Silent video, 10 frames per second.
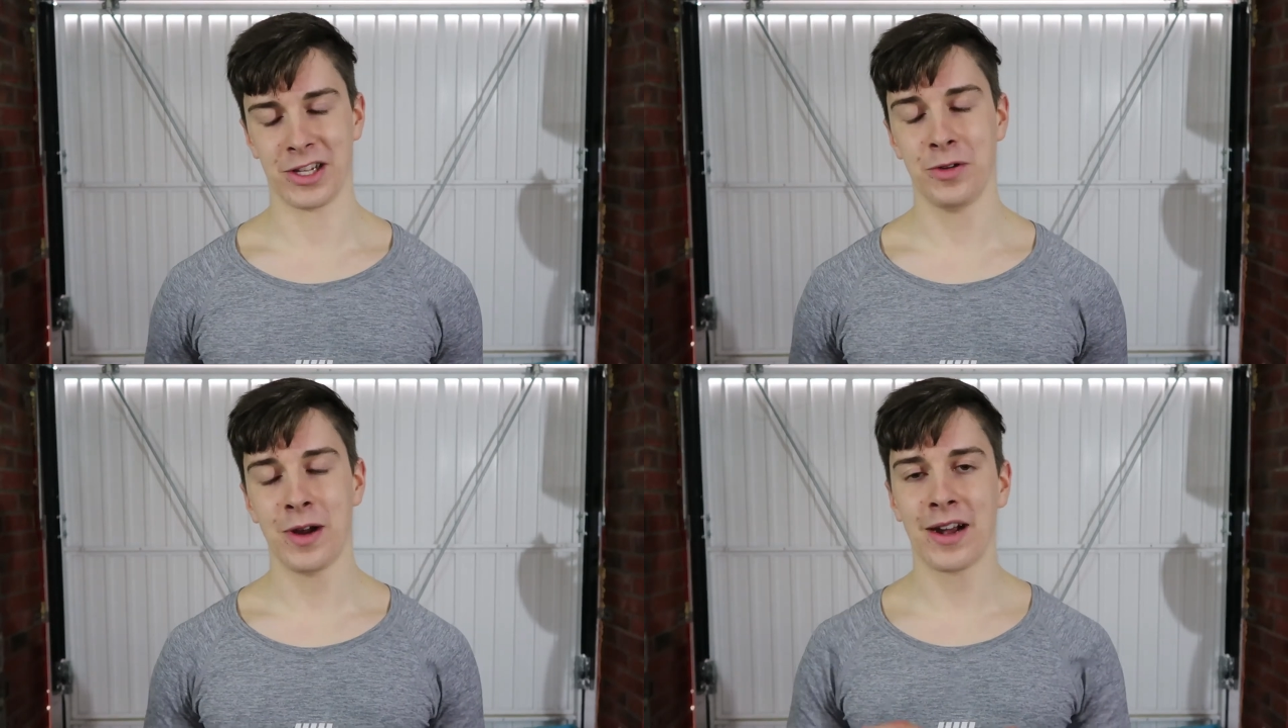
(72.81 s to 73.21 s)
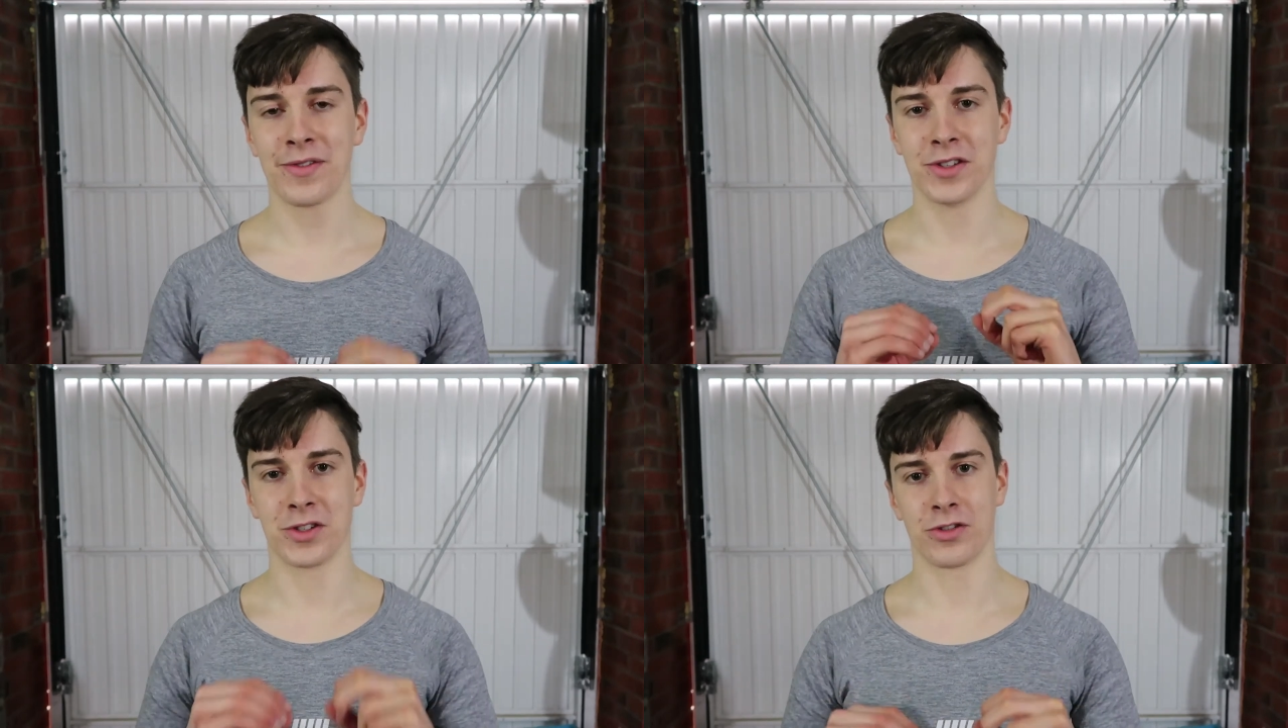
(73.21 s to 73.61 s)
you
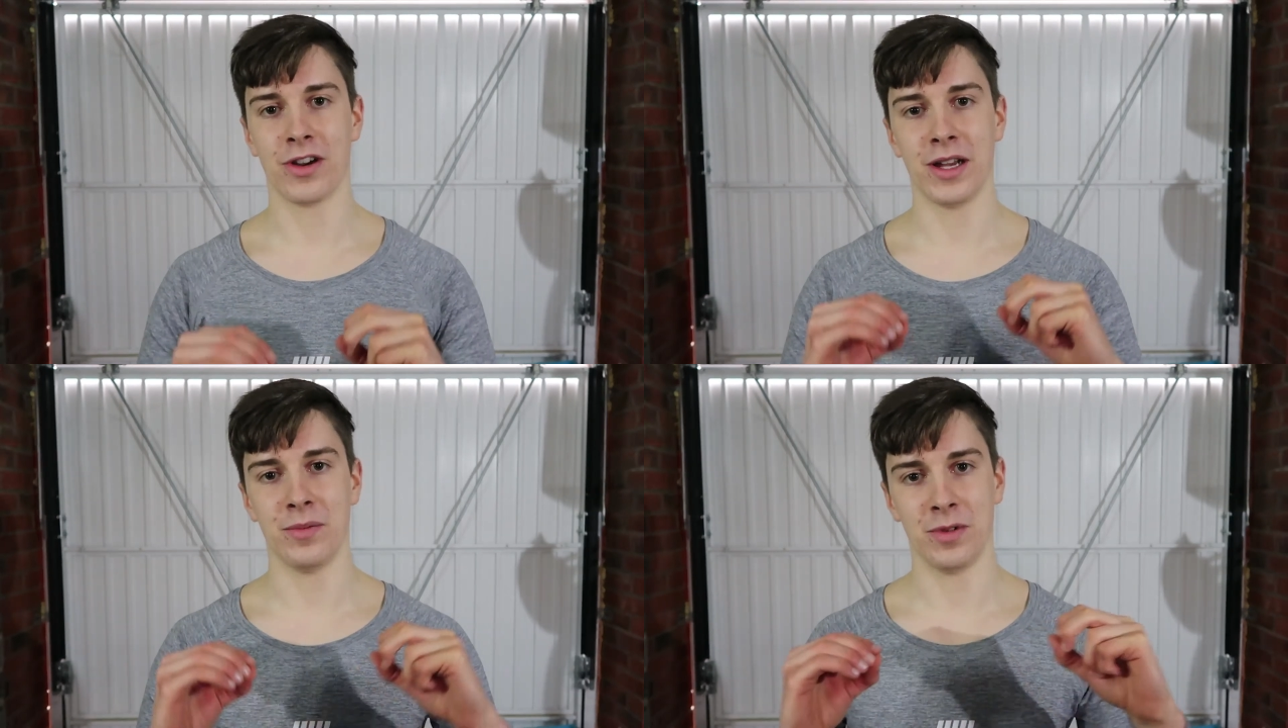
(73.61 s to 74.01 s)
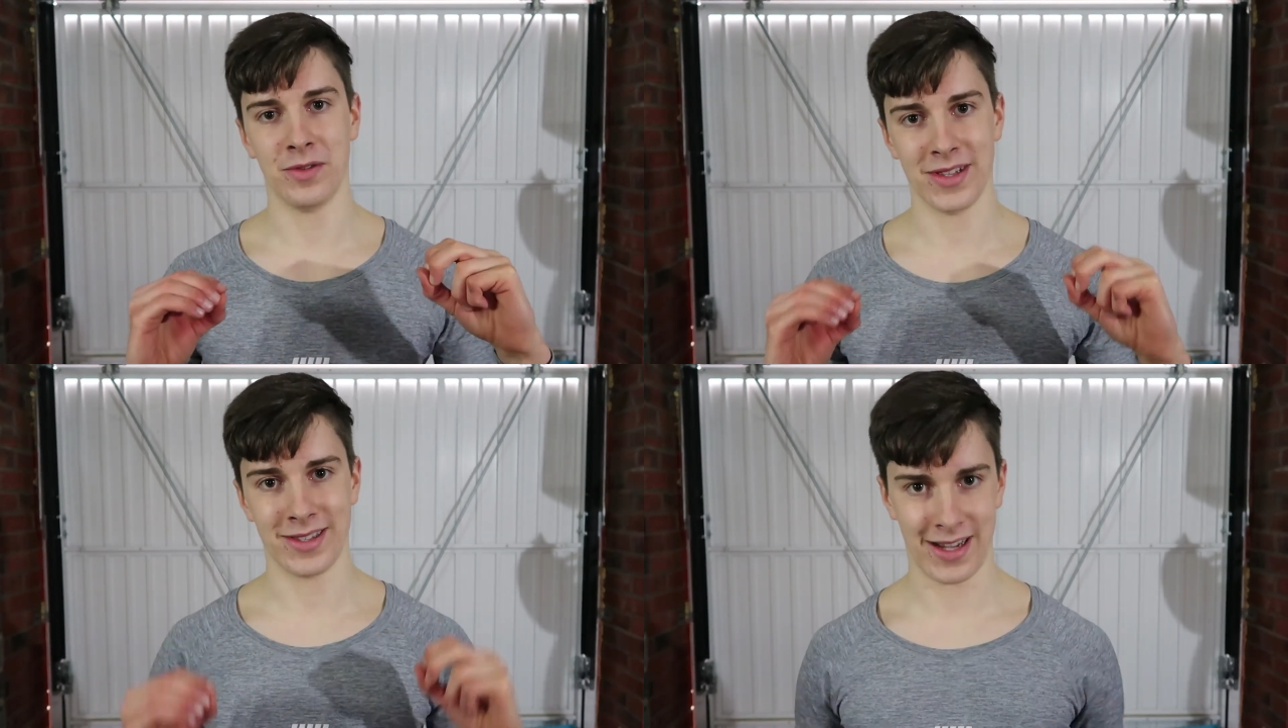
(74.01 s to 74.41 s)
have to train
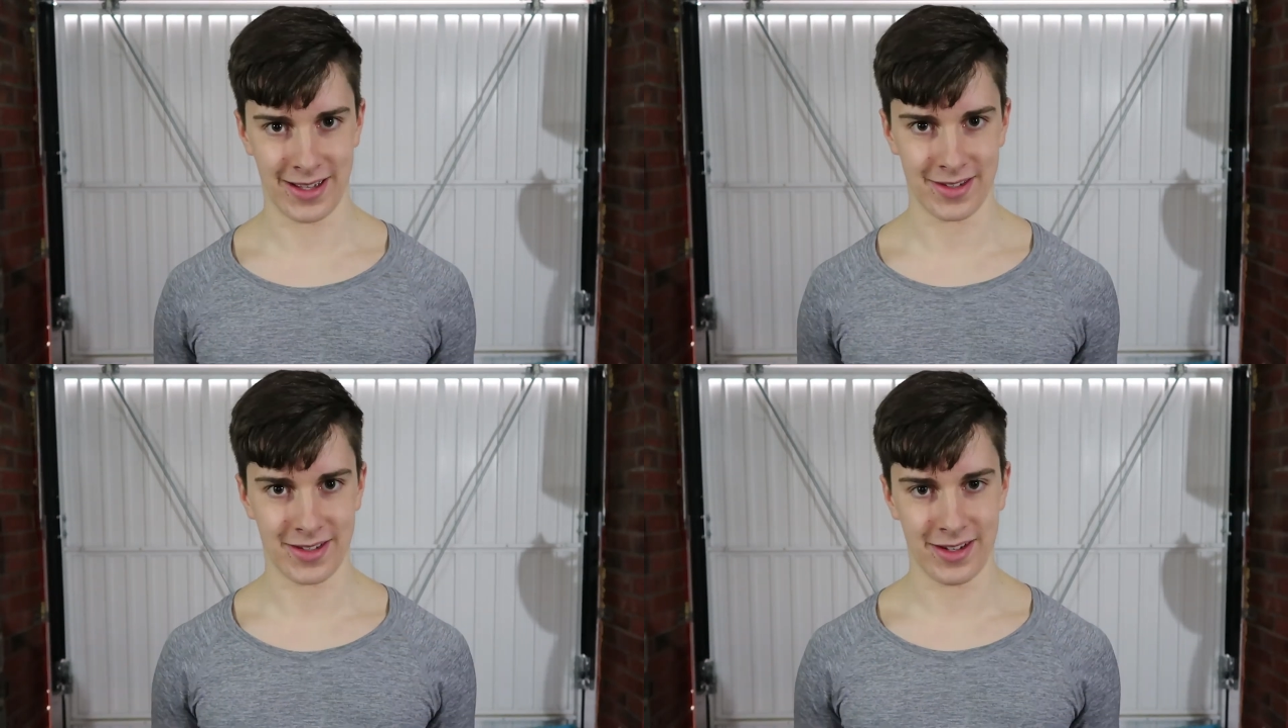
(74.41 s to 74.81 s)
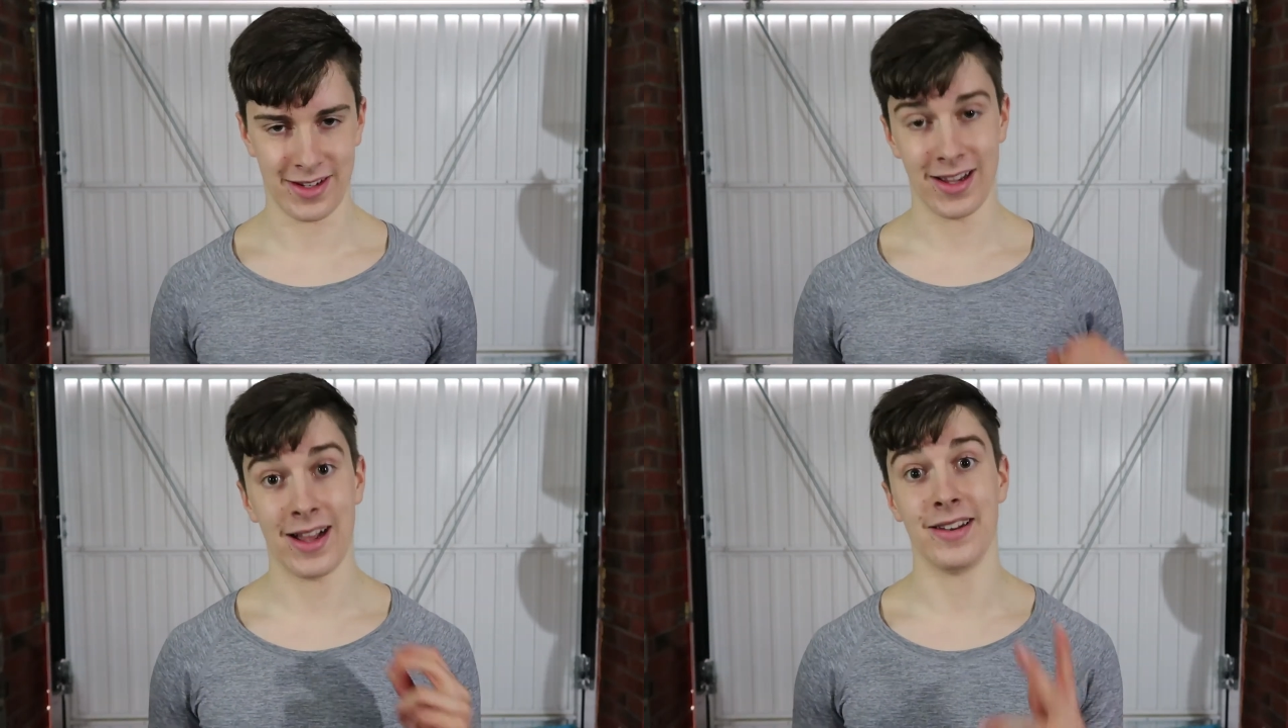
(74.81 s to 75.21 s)
with
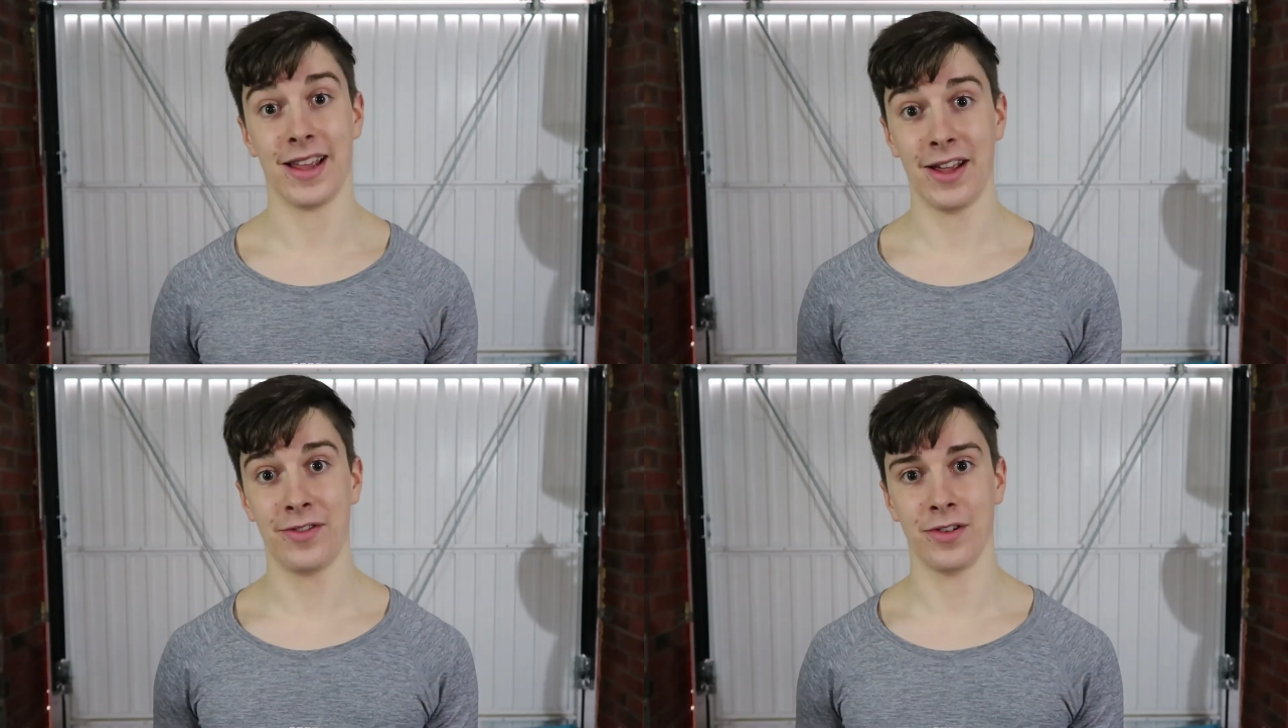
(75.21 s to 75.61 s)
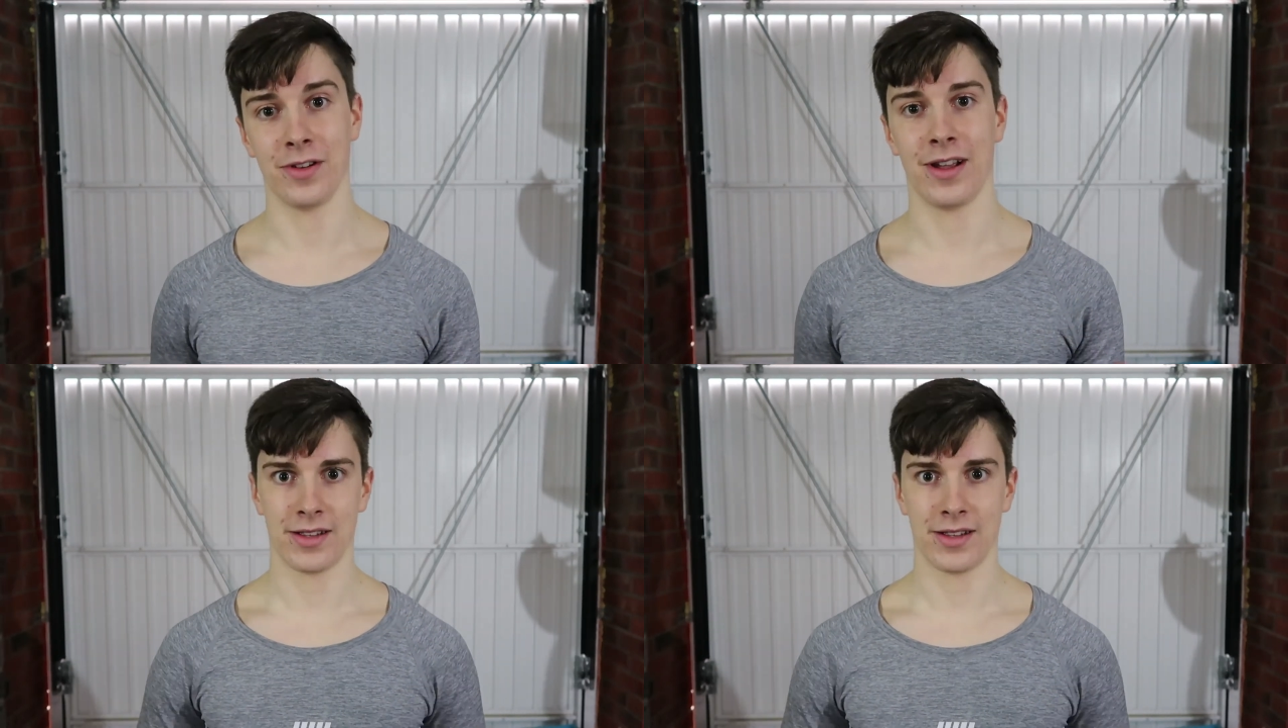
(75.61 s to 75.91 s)
intensity and effort.